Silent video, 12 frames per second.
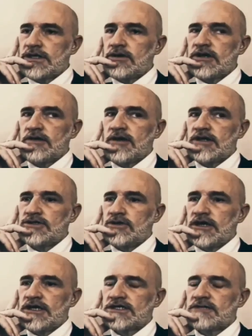They don't care about
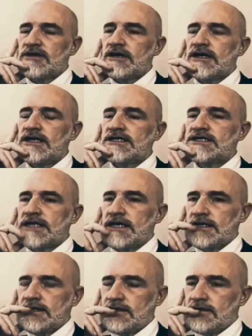Judaism. They're insane.